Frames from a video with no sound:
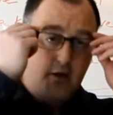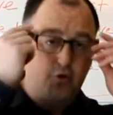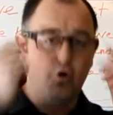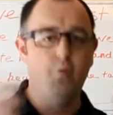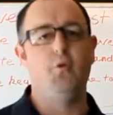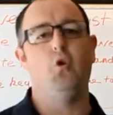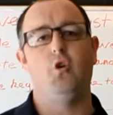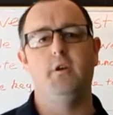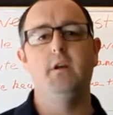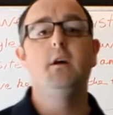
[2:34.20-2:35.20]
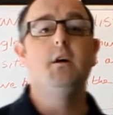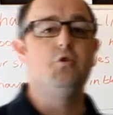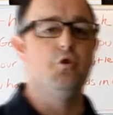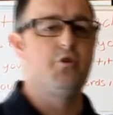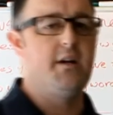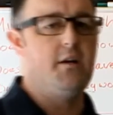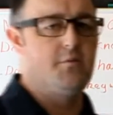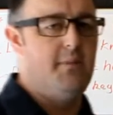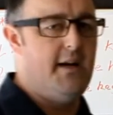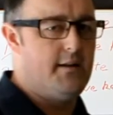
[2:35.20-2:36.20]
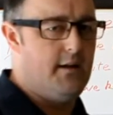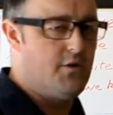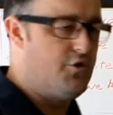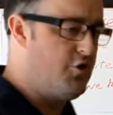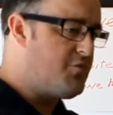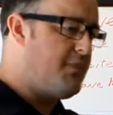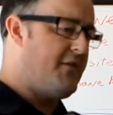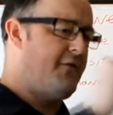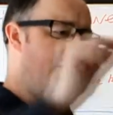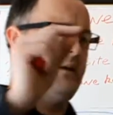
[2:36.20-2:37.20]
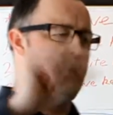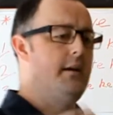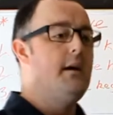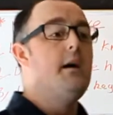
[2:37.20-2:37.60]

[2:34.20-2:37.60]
to put on your titles and meta tags just by filling in